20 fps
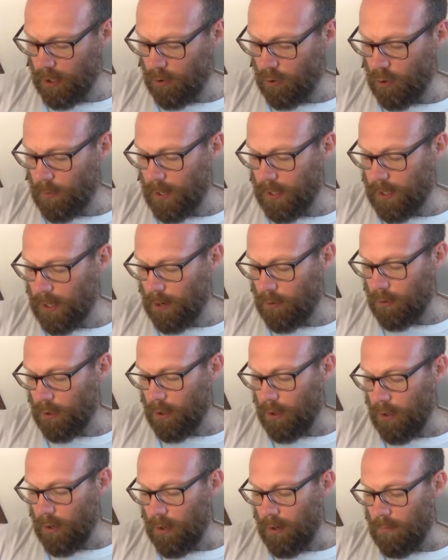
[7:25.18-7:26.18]
all the way down.
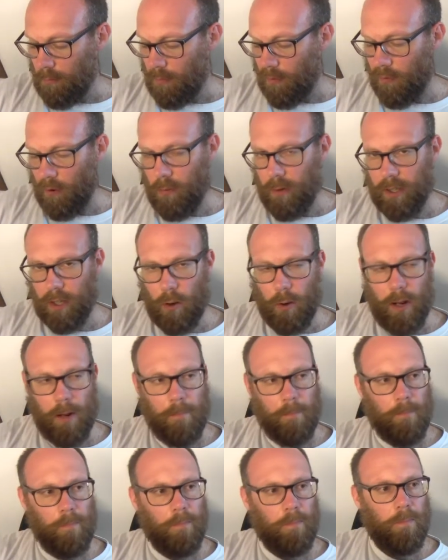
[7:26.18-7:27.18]
Before we do
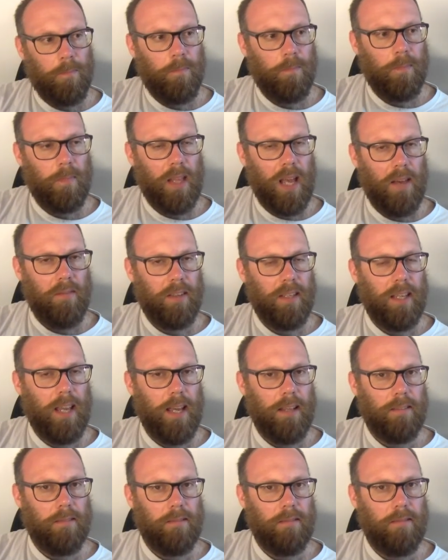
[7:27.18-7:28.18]
it, have a
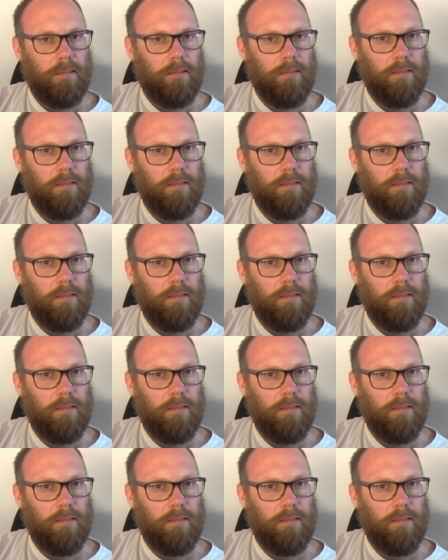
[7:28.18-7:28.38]
guess.